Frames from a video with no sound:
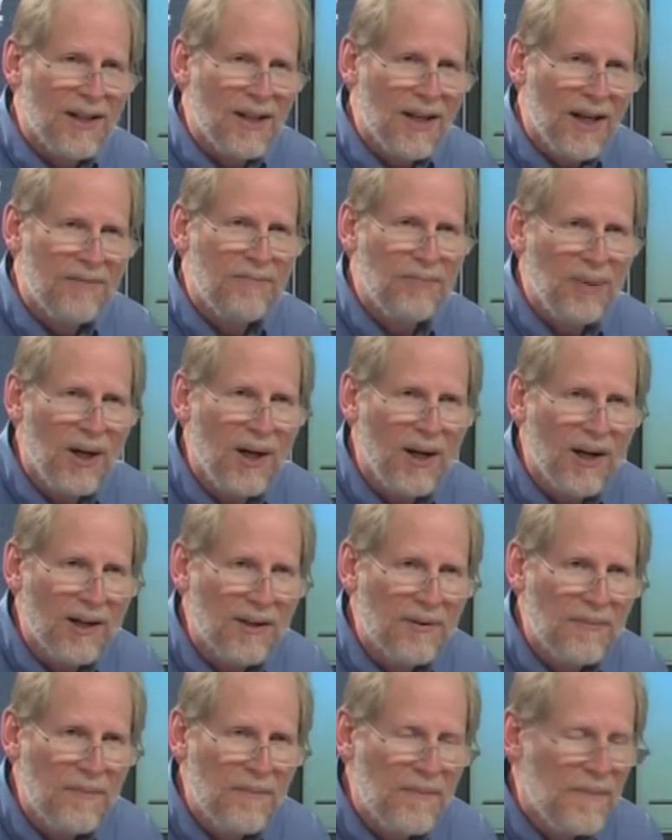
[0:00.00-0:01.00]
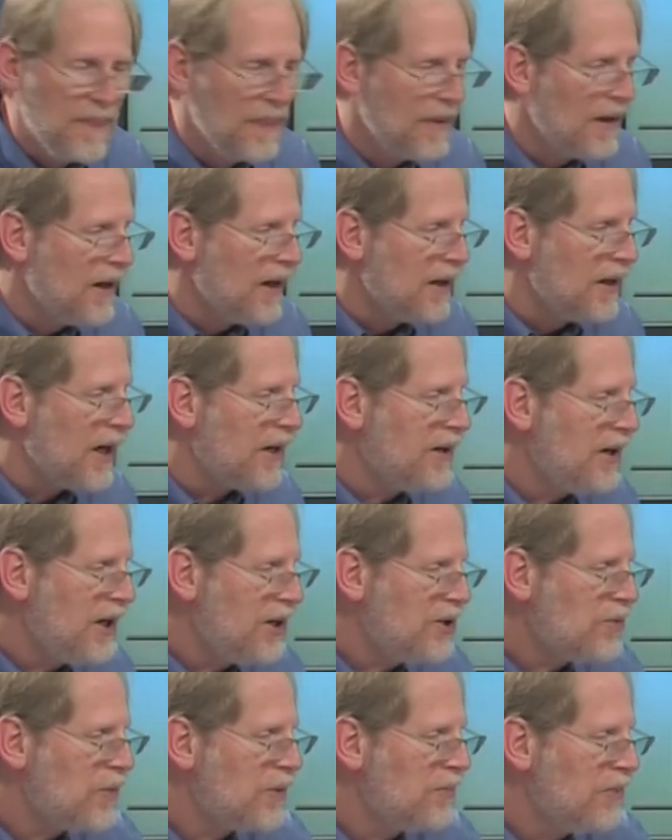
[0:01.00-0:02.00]
of Paul. Now,
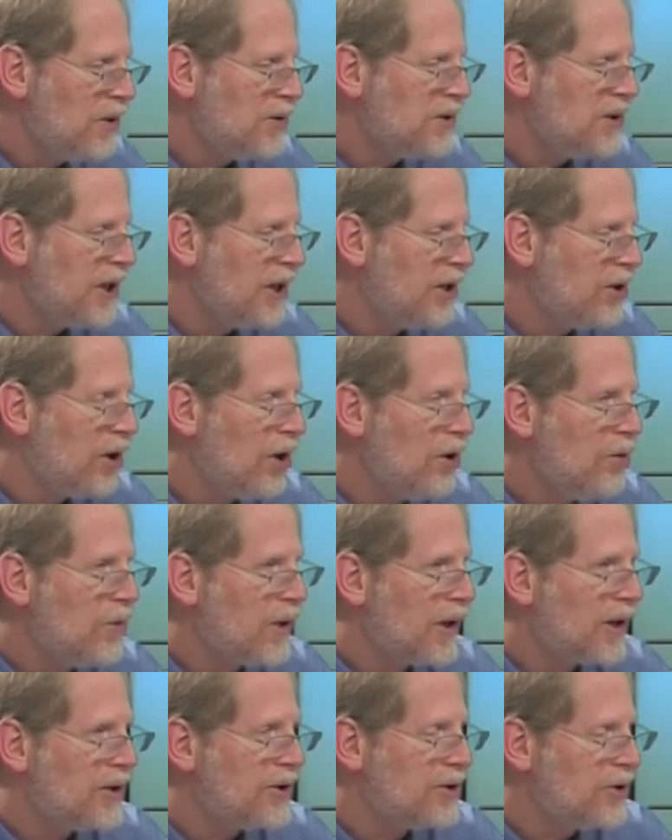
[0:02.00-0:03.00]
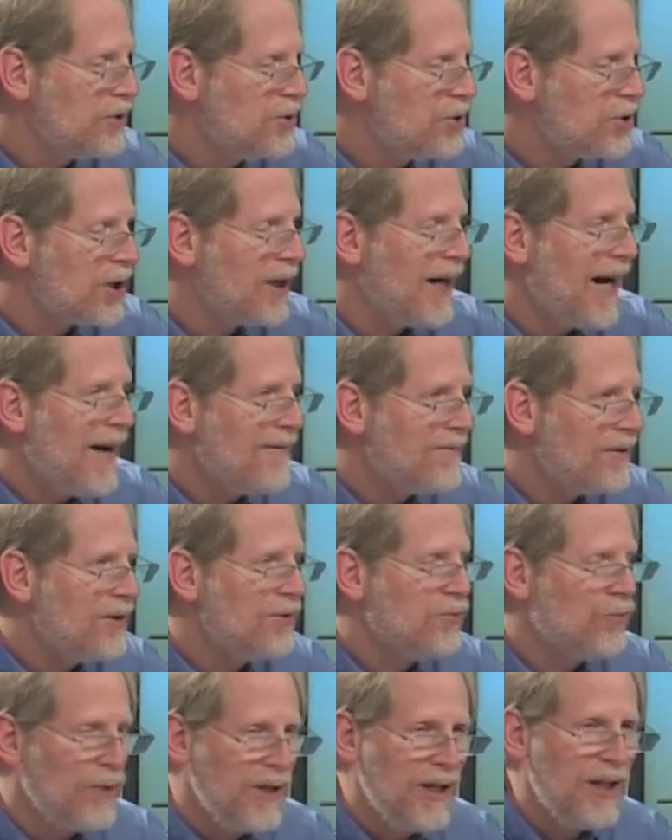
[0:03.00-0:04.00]
these were mostly co workers who
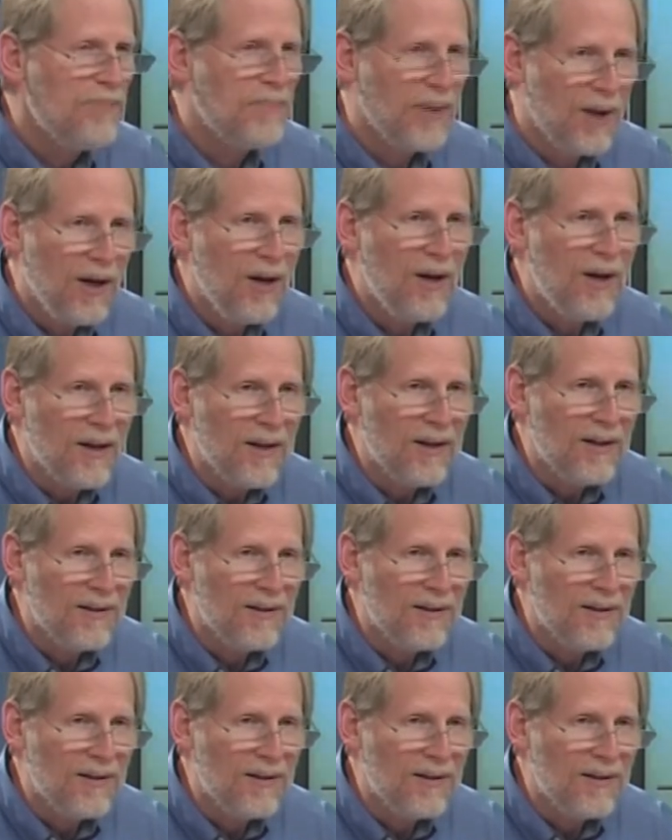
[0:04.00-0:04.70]
traveled with Paul.